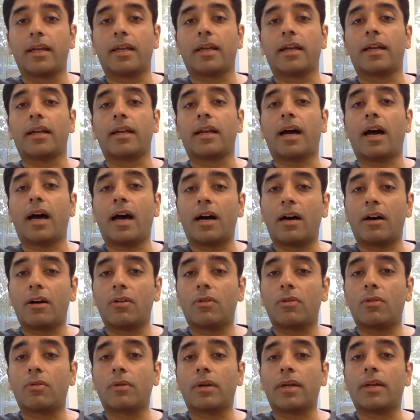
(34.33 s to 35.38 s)
and
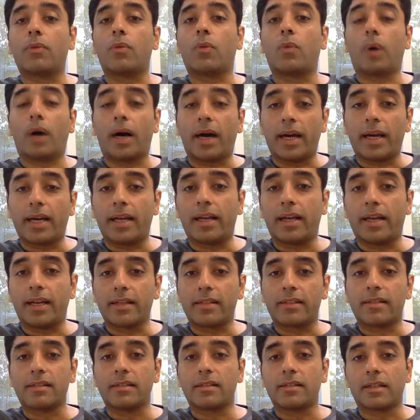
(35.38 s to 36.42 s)
how and why
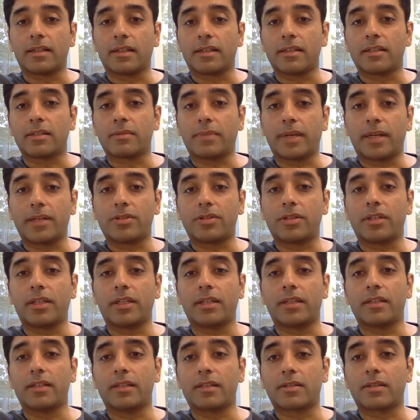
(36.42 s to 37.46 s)
licensing, especially in
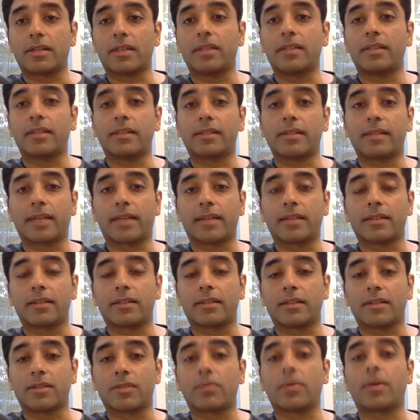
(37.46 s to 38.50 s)
this sector,
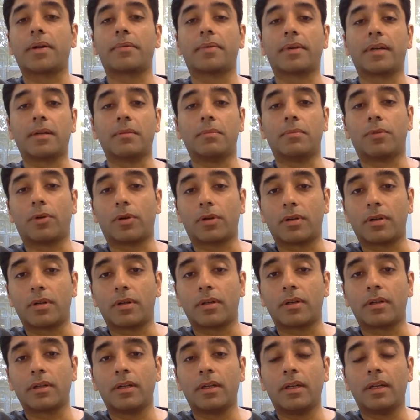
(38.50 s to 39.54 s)
is very important.
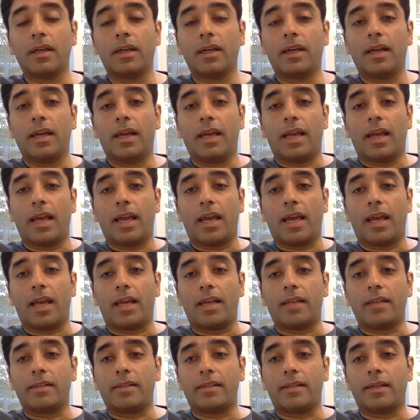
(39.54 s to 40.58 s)

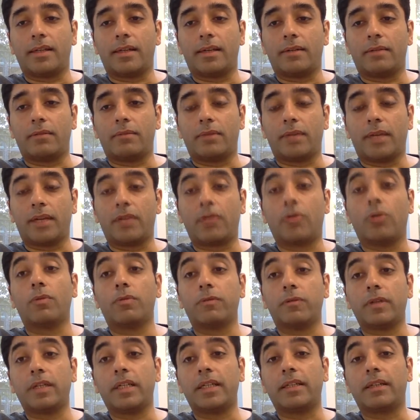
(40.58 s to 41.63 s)
And
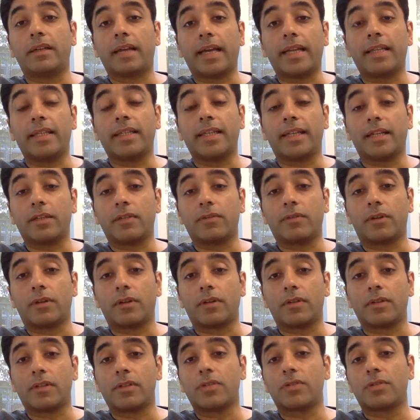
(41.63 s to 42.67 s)
hopefully at the end of all of
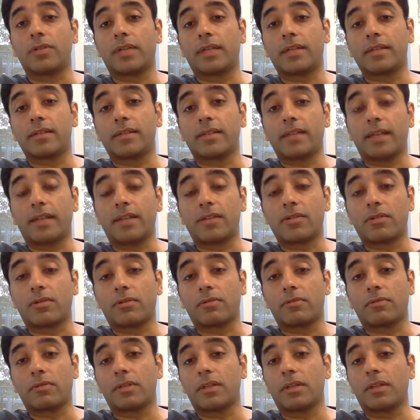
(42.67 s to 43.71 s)
this, you get a sense of
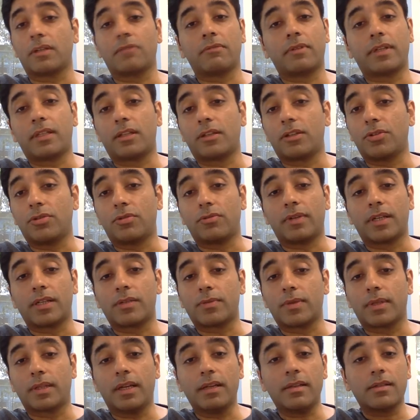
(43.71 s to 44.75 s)
whether you invest
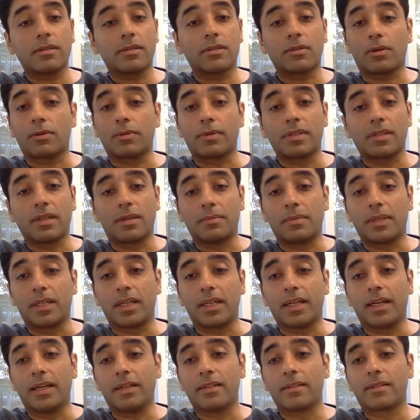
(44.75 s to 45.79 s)
with us or with
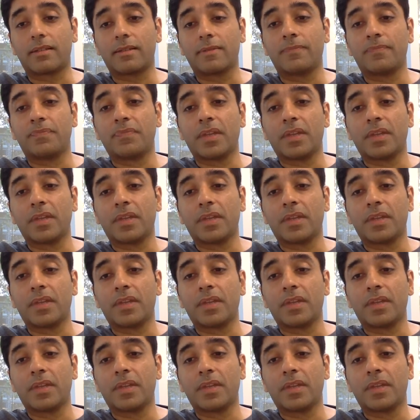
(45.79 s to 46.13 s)
somebody else.